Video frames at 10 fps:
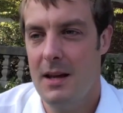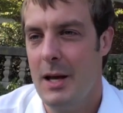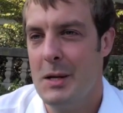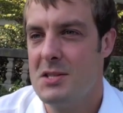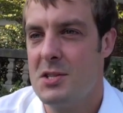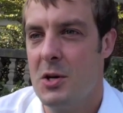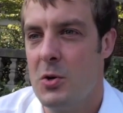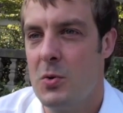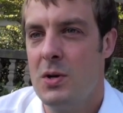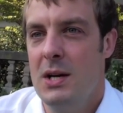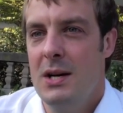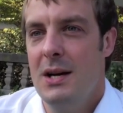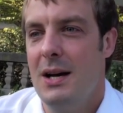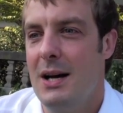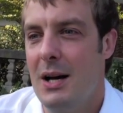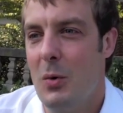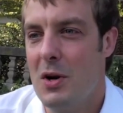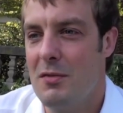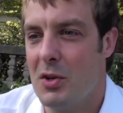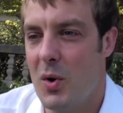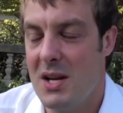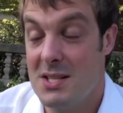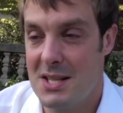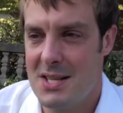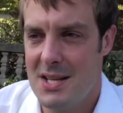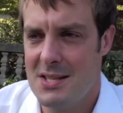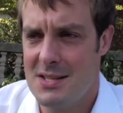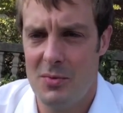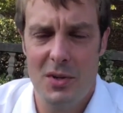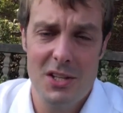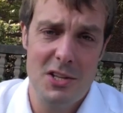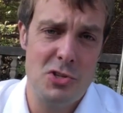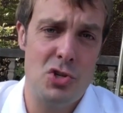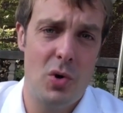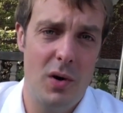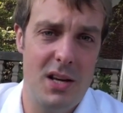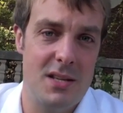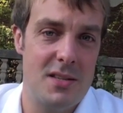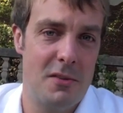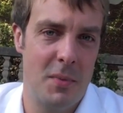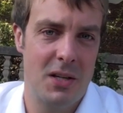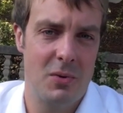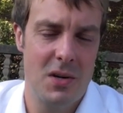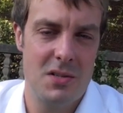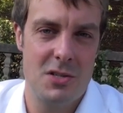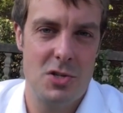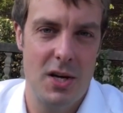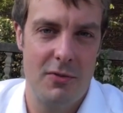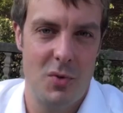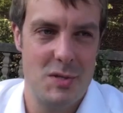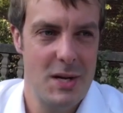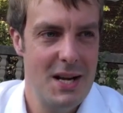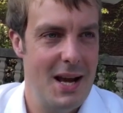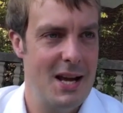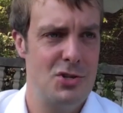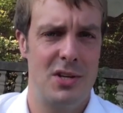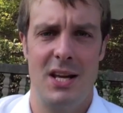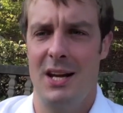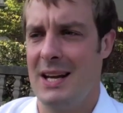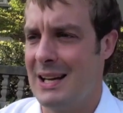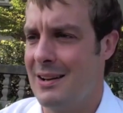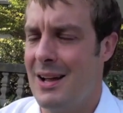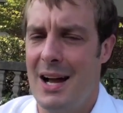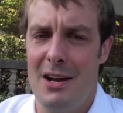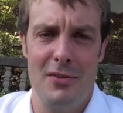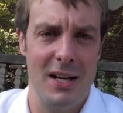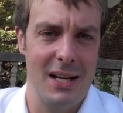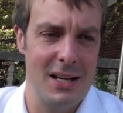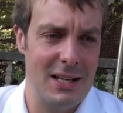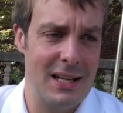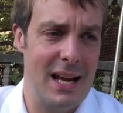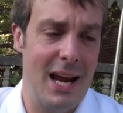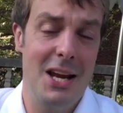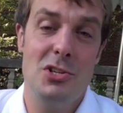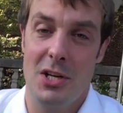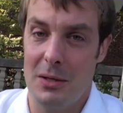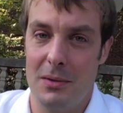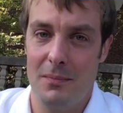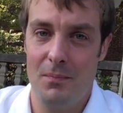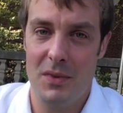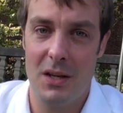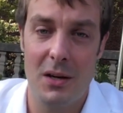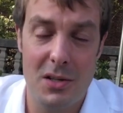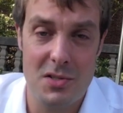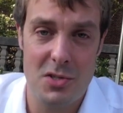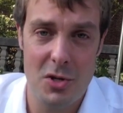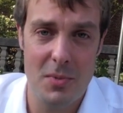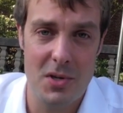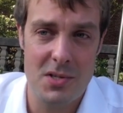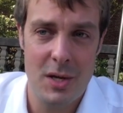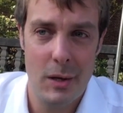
And so one of the great successes and really the joys of my career as a chef was educating, enlivening, and engaging our consumers